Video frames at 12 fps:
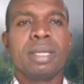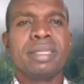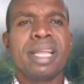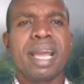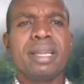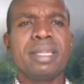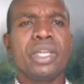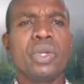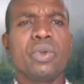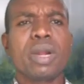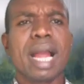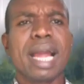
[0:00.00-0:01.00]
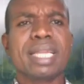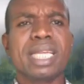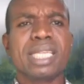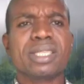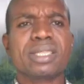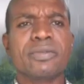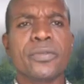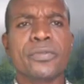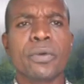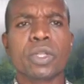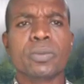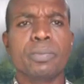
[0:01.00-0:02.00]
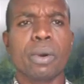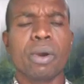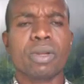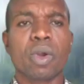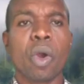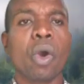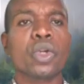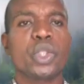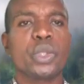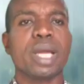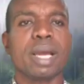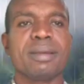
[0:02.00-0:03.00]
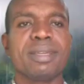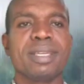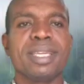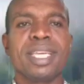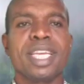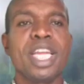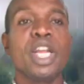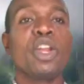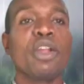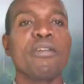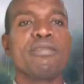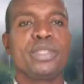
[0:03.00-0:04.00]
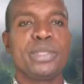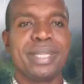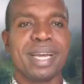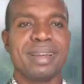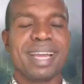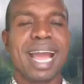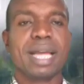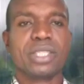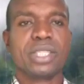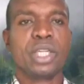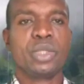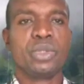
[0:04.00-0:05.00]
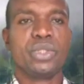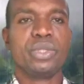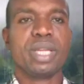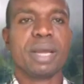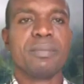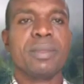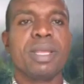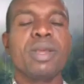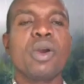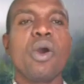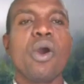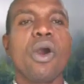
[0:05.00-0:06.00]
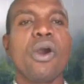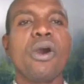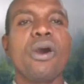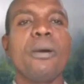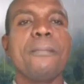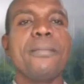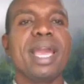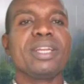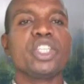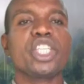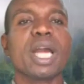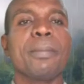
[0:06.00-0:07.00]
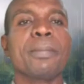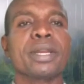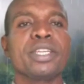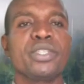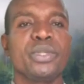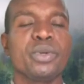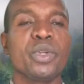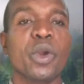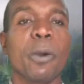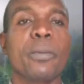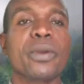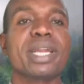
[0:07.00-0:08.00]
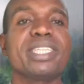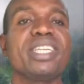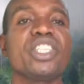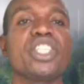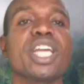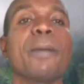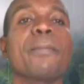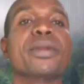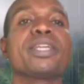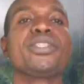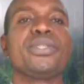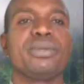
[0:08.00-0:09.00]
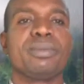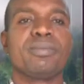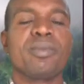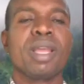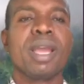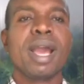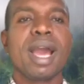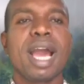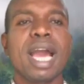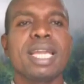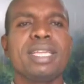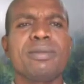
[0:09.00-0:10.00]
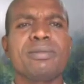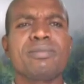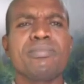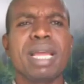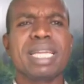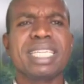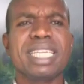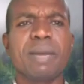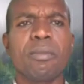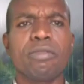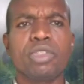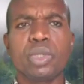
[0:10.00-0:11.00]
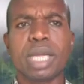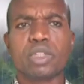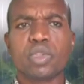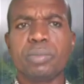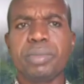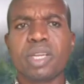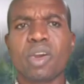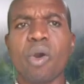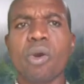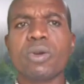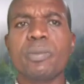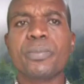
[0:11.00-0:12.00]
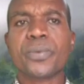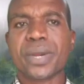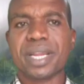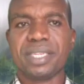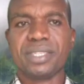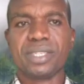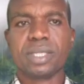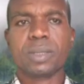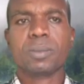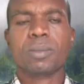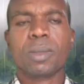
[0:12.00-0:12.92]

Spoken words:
Then he looked at his fourth born called Judah. He loved Judah and said to Judah, "All men shall praise you, your brethren shall praise you." And make the name of Judah to be called Praise.